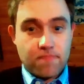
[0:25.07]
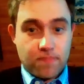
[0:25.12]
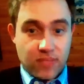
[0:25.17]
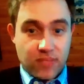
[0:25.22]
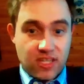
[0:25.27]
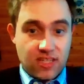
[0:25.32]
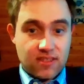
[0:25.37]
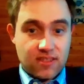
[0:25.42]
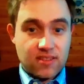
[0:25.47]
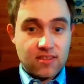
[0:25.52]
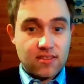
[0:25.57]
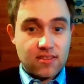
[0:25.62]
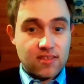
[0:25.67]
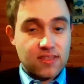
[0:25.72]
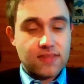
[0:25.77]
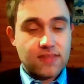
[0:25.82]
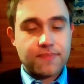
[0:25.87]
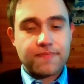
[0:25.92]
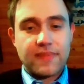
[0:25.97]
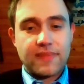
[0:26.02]

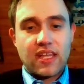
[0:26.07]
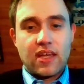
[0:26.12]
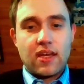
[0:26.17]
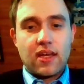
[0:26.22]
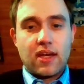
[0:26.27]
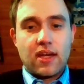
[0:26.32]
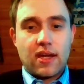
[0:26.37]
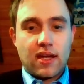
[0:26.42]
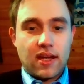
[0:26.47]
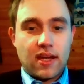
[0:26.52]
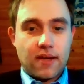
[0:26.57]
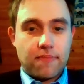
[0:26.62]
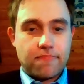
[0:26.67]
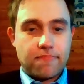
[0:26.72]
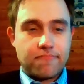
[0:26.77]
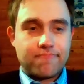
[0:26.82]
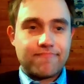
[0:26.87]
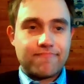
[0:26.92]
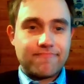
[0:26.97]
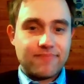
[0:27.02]
pieces
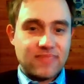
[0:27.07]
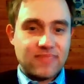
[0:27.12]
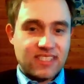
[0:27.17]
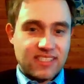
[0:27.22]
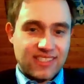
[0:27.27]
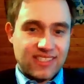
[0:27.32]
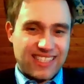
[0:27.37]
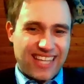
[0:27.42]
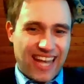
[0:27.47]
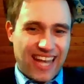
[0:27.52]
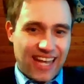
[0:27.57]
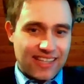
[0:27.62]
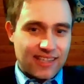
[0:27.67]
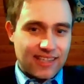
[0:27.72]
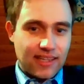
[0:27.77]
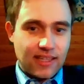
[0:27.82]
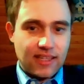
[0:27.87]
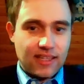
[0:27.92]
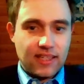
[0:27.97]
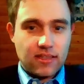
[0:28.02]
um,
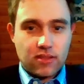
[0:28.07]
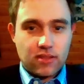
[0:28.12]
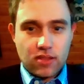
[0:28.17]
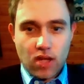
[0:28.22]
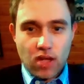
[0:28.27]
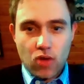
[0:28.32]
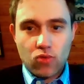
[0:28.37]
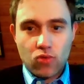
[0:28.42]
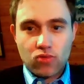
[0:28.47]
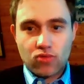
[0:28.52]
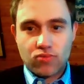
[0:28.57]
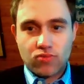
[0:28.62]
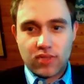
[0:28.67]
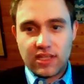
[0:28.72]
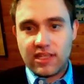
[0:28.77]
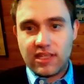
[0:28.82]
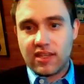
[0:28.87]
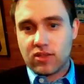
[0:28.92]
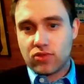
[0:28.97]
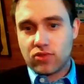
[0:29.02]
sadly don't
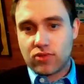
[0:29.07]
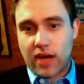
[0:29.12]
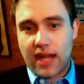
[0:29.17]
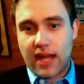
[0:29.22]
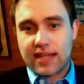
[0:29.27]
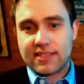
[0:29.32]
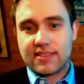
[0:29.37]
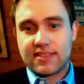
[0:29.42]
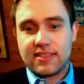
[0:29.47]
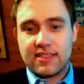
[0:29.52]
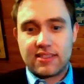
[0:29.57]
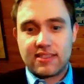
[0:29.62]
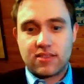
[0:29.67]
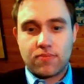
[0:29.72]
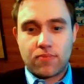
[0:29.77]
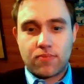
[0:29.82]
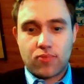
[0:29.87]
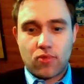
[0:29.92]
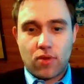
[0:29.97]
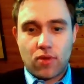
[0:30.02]
really address is the
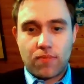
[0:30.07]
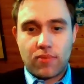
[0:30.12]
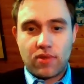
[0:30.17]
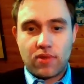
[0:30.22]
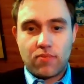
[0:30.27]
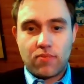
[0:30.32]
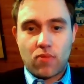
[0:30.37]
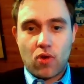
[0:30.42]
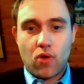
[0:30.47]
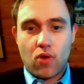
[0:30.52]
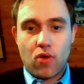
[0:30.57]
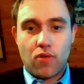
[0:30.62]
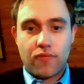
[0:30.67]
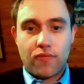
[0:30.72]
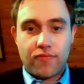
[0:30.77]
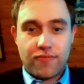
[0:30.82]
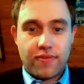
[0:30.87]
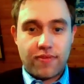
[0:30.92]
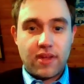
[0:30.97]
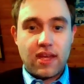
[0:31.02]
problem
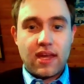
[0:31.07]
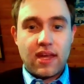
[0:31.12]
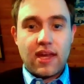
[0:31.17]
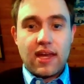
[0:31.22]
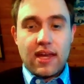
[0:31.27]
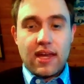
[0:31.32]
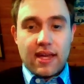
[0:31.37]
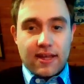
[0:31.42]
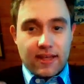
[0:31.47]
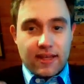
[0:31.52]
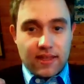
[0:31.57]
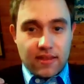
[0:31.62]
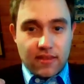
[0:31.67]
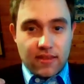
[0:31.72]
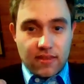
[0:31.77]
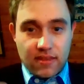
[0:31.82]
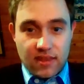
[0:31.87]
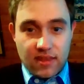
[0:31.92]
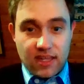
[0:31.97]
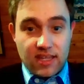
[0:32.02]
of
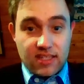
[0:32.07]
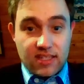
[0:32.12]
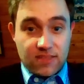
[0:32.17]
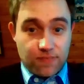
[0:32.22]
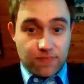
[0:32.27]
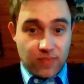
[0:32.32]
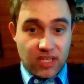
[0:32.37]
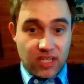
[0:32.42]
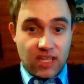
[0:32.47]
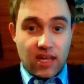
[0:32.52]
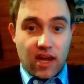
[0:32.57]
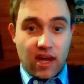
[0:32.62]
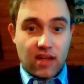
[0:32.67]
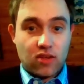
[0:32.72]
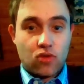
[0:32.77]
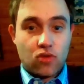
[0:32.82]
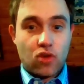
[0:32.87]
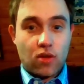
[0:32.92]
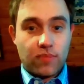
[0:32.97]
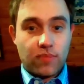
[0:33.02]
these being
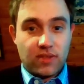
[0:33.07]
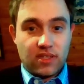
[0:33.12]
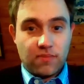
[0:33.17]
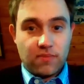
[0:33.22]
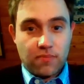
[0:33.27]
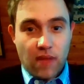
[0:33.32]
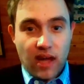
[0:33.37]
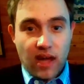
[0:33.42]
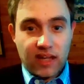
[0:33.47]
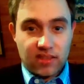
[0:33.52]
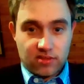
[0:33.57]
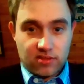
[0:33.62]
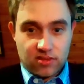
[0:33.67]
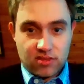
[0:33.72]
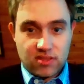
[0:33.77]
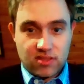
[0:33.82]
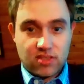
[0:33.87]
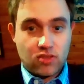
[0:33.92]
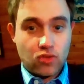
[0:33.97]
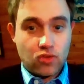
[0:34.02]
unaccompanied
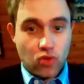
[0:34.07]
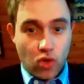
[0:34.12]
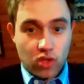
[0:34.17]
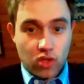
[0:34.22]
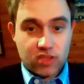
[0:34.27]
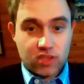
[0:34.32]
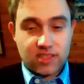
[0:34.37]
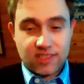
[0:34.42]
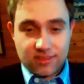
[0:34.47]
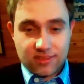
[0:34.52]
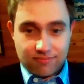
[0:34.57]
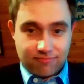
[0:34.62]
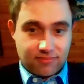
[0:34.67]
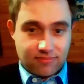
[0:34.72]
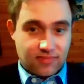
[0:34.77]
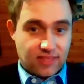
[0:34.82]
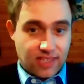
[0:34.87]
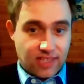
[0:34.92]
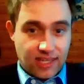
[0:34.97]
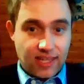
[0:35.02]
minors, not
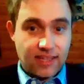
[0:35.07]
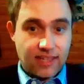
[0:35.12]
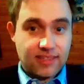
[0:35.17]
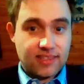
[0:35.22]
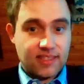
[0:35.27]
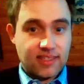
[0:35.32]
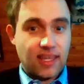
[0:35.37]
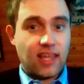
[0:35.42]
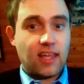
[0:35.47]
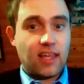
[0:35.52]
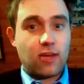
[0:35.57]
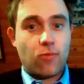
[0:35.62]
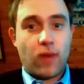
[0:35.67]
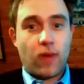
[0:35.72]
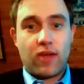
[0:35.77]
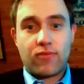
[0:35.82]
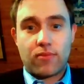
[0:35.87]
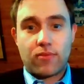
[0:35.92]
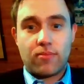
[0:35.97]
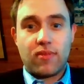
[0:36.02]
kids taken
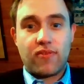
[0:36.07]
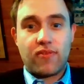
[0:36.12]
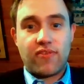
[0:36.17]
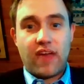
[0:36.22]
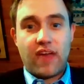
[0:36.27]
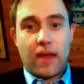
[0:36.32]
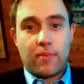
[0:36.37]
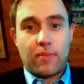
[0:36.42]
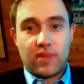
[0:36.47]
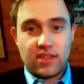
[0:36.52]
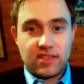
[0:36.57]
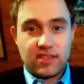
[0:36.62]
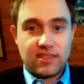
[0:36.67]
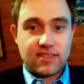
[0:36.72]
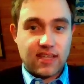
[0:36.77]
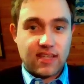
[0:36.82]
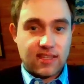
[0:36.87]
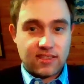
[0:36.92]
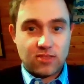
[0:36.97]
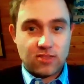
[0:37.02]
away from the families
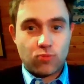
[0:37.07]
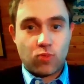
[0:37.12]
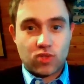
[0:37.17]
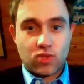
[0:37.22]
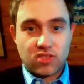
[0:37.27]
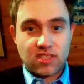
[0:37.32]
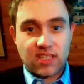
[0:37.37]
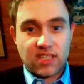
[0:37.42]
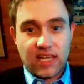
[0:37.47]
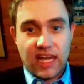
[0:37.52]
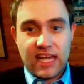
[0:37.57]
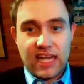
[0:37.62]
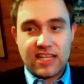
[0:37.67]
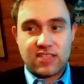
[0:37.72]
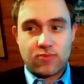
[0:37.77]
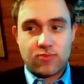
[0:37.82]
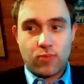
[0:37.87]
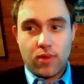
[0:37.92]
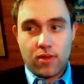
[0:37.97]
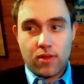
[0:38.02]
as it was a
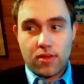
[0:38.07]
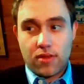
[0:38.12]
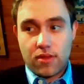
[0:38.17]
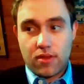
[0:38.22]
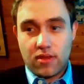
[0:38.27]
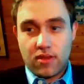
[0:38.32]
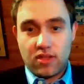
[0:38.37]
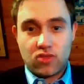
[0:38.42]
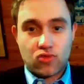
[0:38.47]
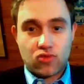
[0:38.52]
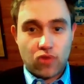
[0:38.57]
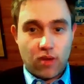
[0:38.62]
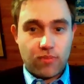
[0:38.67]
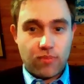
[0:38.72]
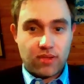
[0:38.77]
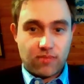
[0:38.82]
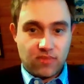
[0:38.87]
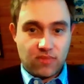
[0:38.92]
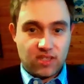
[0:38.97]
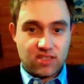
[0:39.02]
case with the Trump
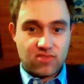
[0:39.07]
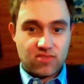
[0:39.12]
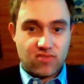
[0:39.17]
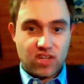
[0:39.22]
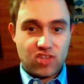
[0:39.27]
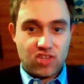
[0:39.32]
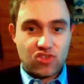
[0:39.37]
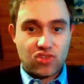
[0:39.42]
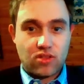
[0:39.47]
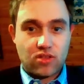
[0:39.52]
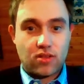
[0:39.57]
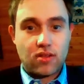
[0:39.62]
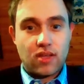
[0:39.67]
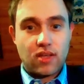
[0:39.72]
administration.